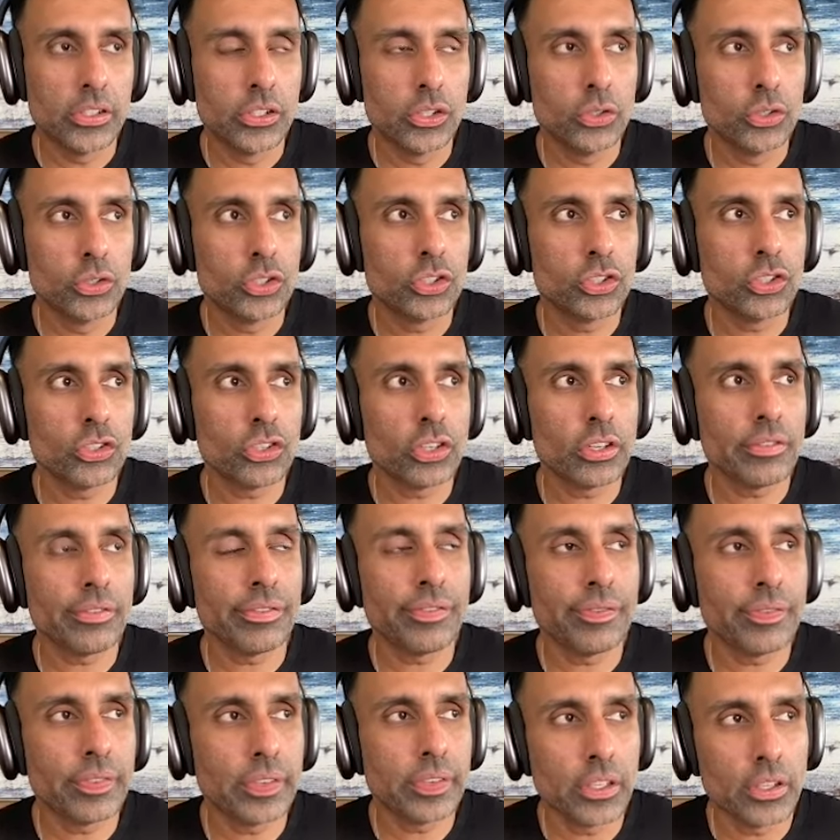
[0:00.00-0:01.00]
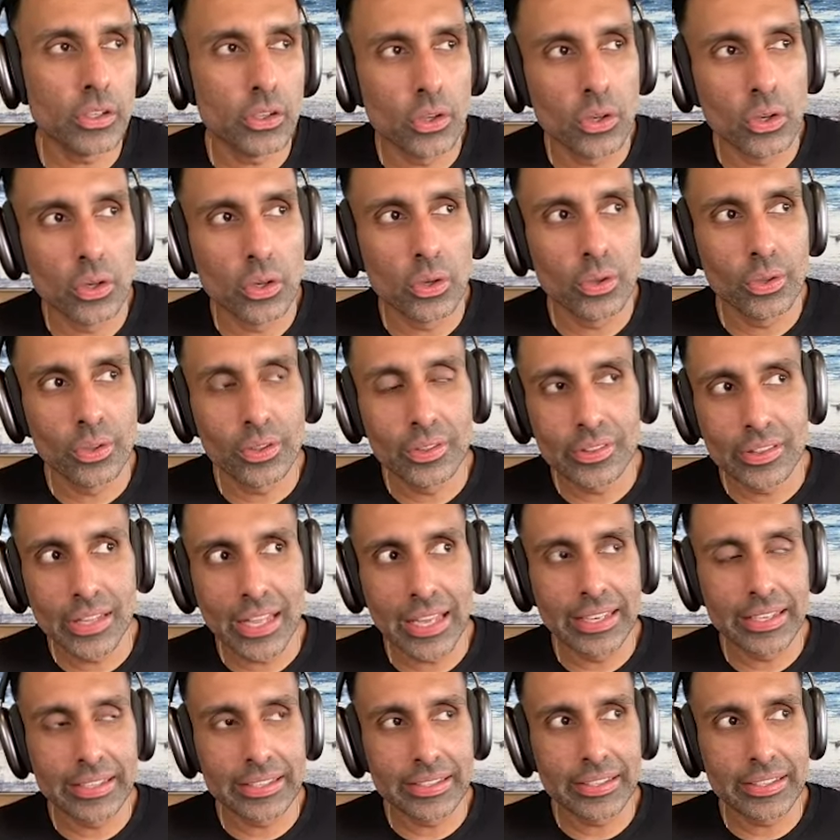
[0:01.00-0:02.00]
you shouldn't feel
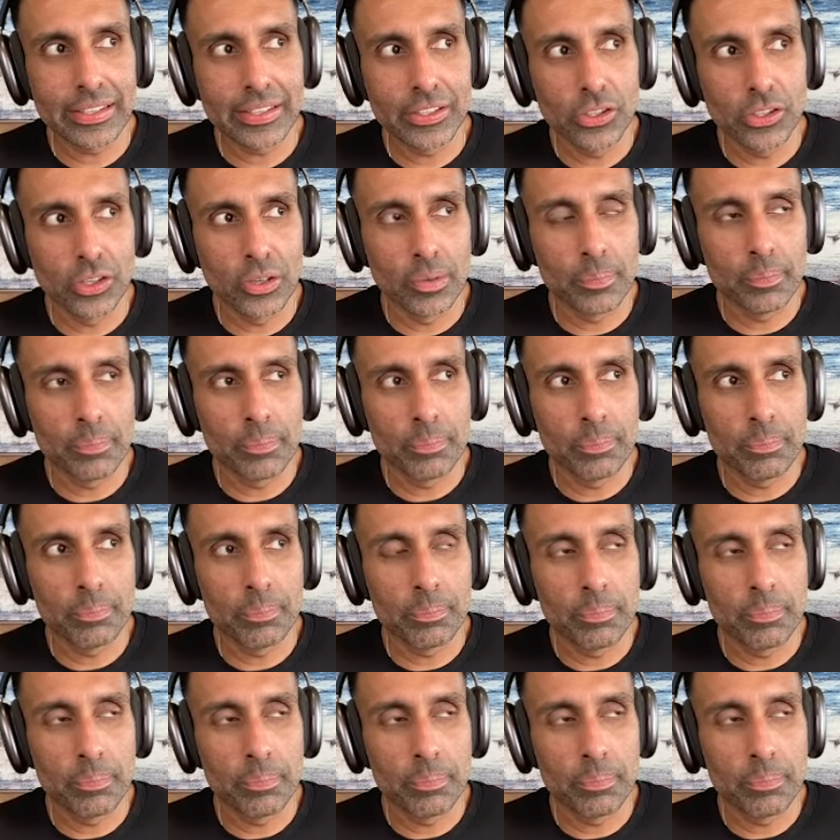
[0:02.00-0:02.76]
like you're